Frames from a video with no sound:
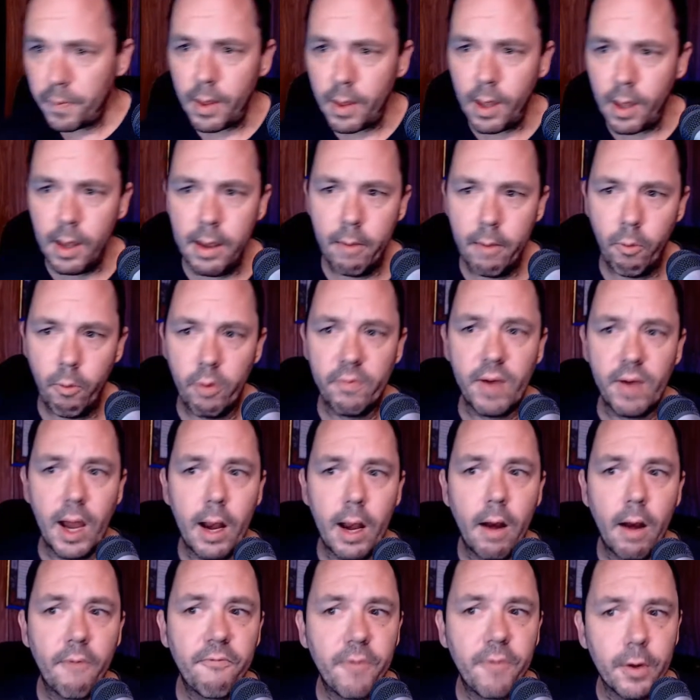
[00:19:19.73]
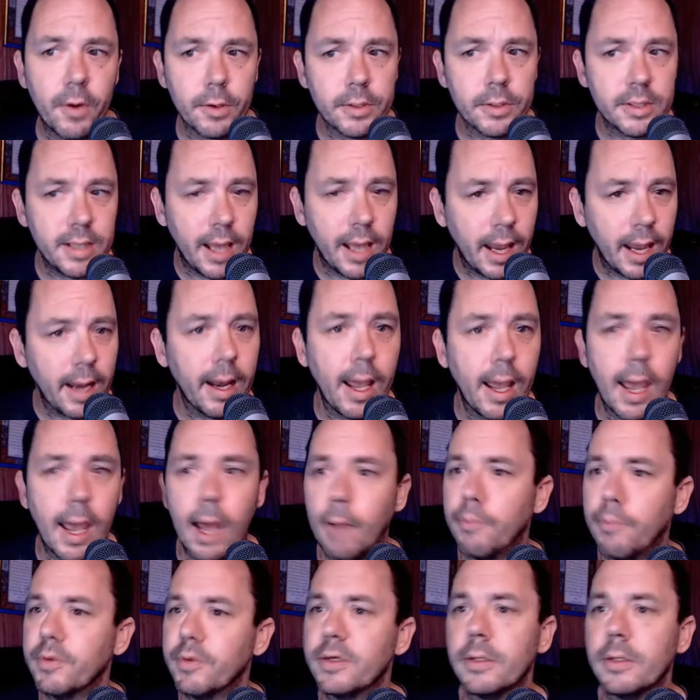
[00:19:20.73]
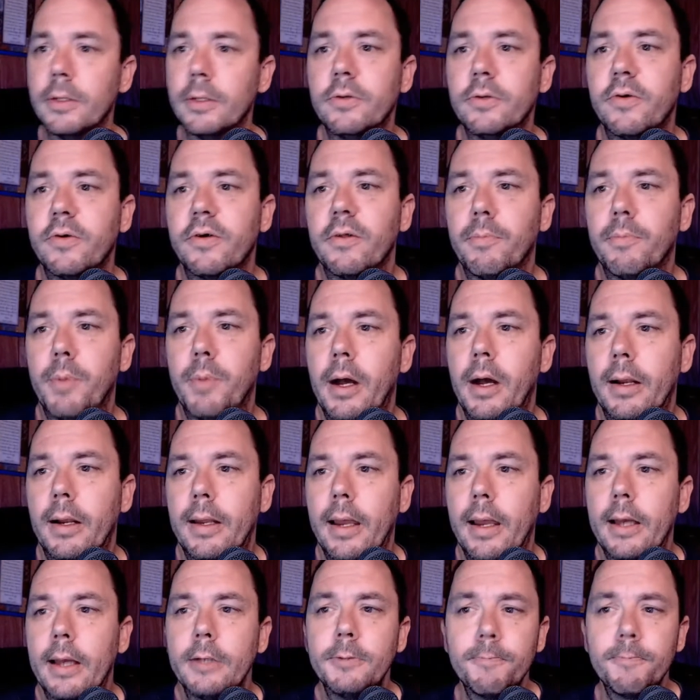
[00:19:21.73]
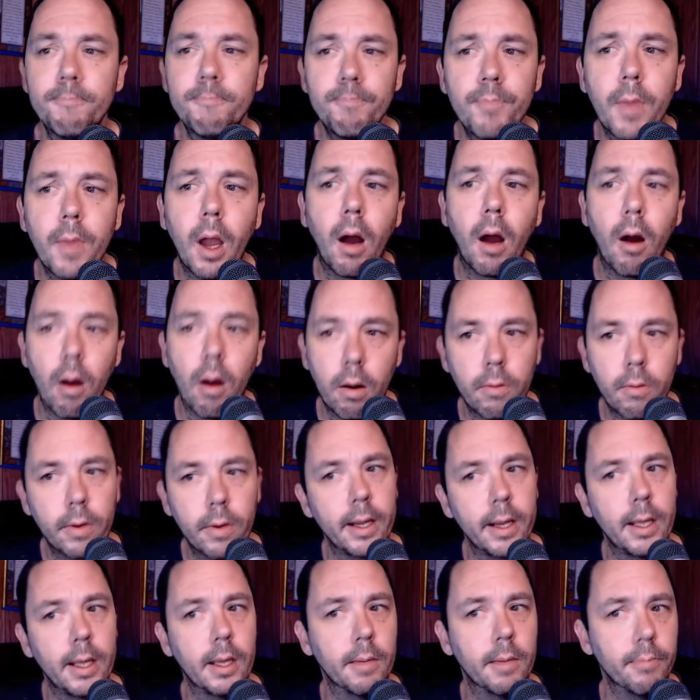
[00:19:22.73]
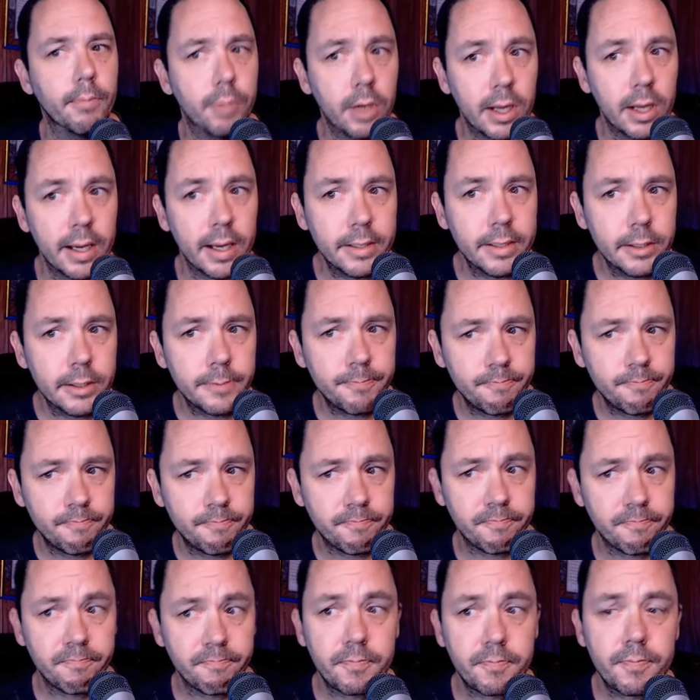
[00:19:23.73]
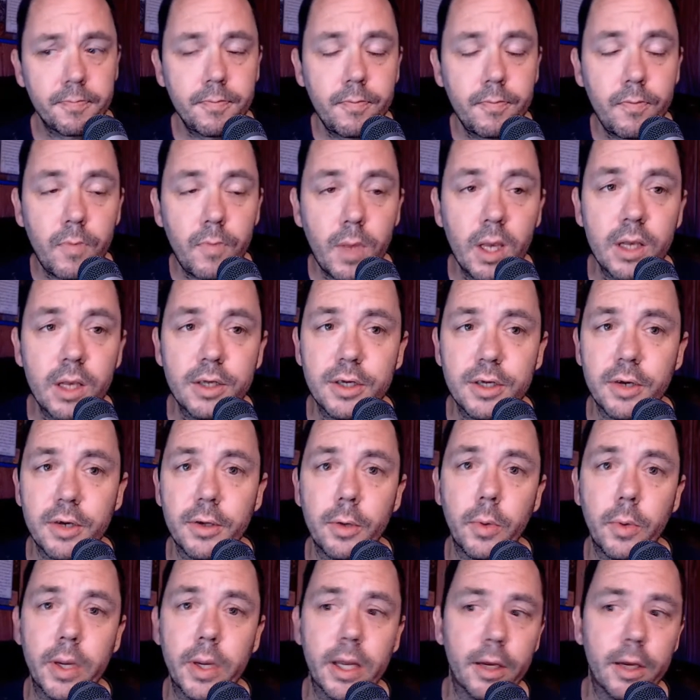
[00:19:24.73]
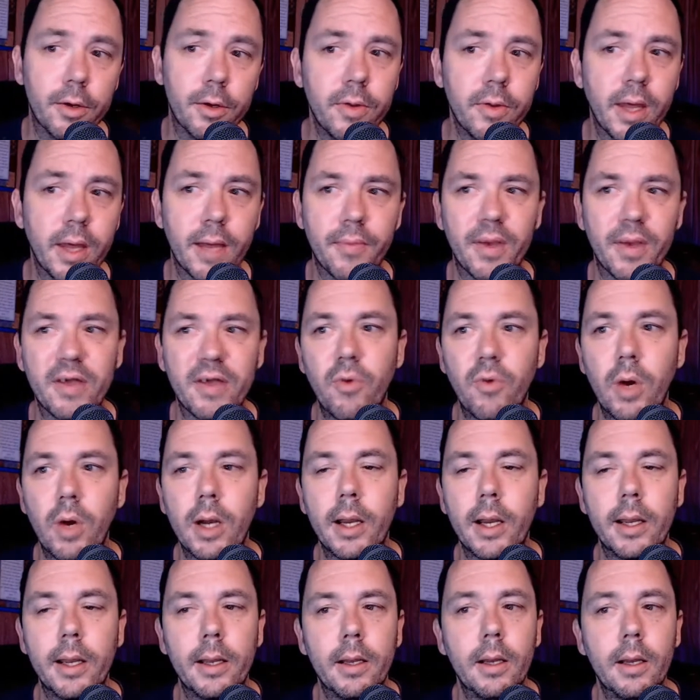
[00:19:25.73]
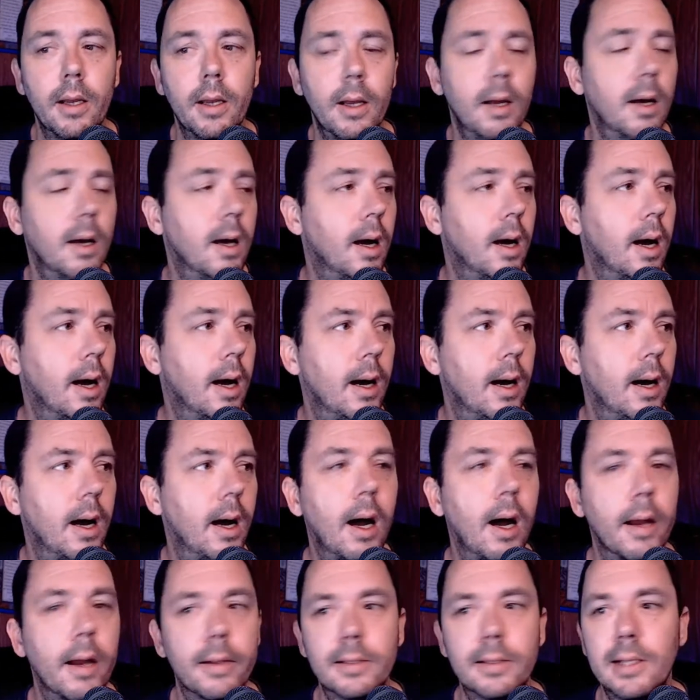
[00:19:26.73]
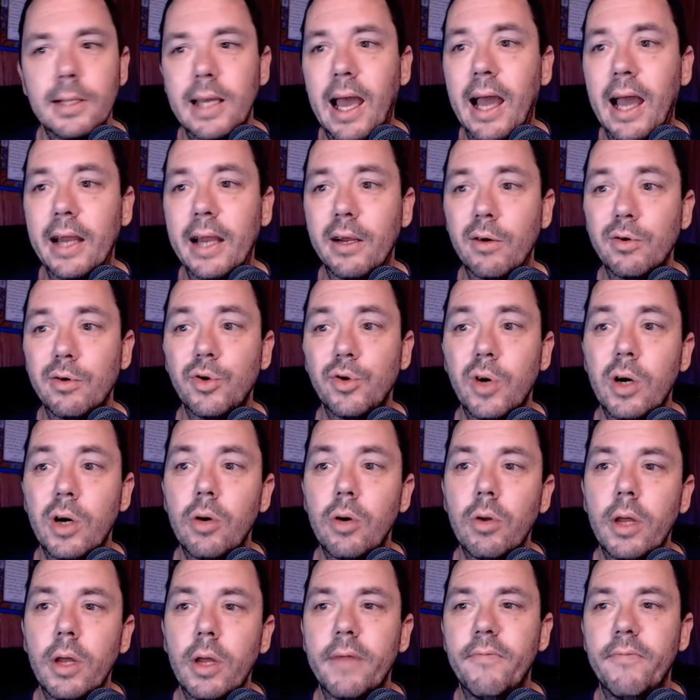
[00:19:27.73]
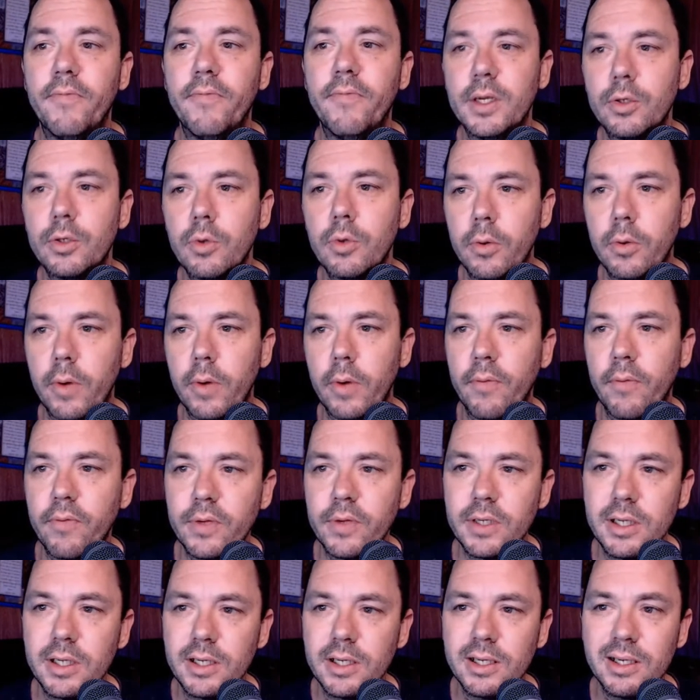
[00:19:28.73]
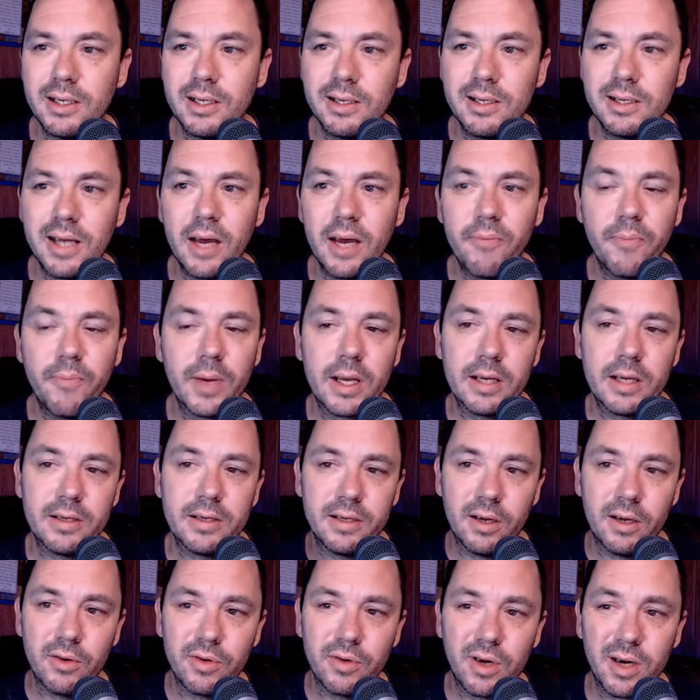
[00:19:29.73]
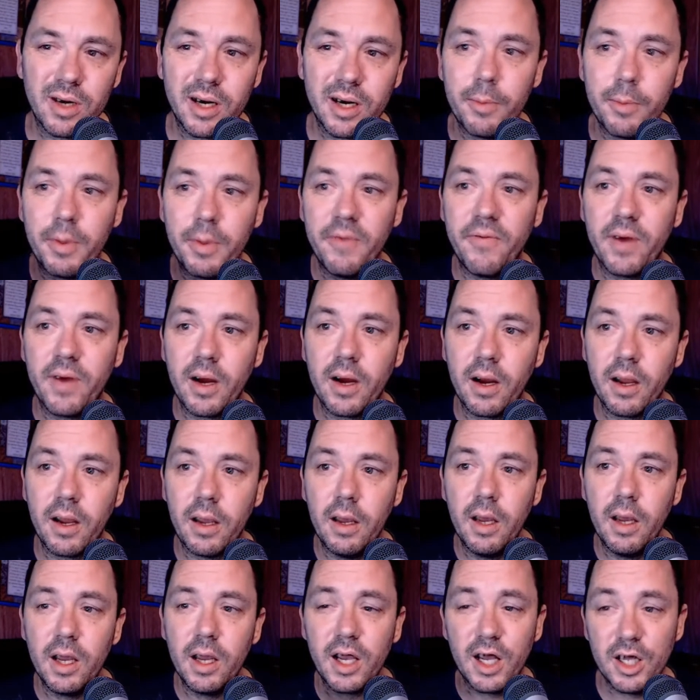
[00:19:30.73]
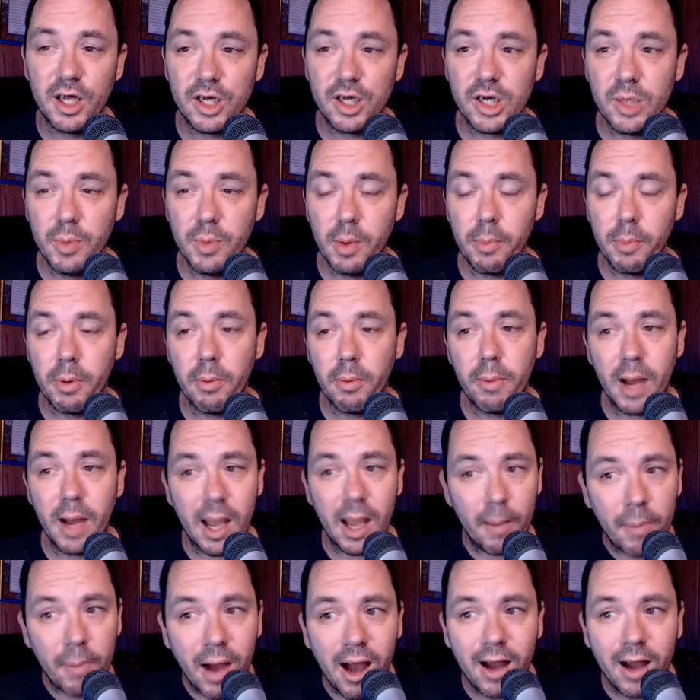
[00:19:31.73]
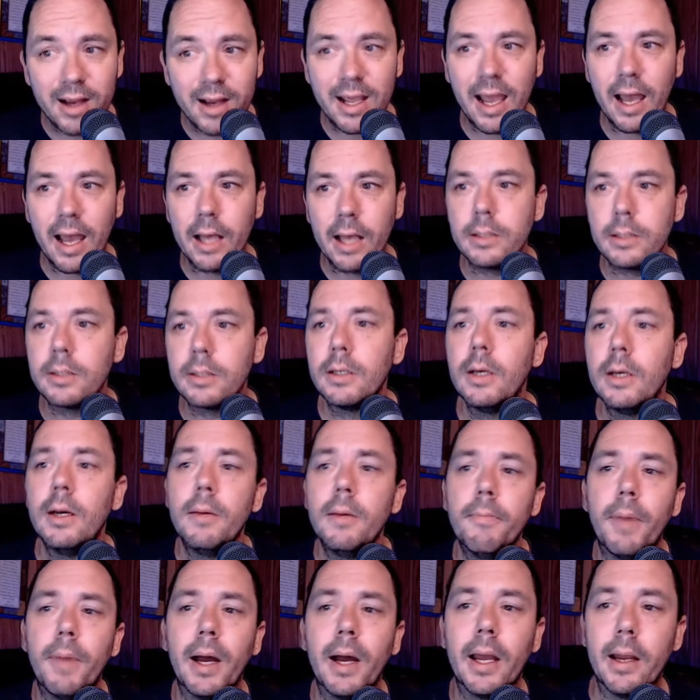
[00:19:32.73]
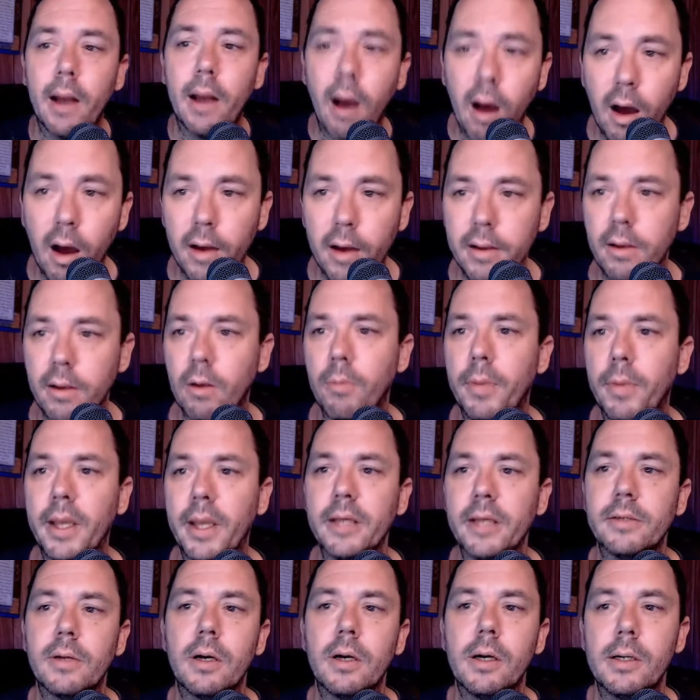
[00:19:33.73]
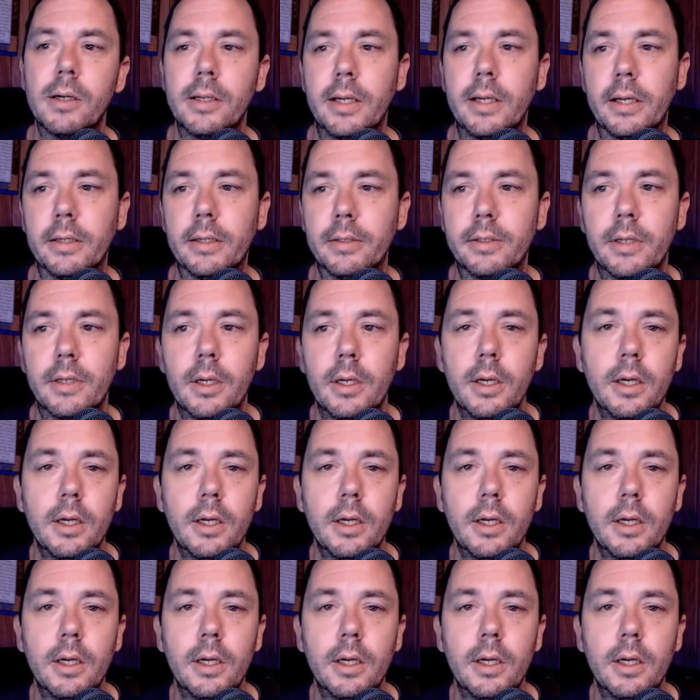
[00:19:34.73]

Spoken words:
And we've got our first 10 episodes of the podcast already in place so that we can do that. That's why, honestly, I don't do a whole lot of visual references and stuff because those aren't going to be very consumable by a podcast, by an audio-based audience.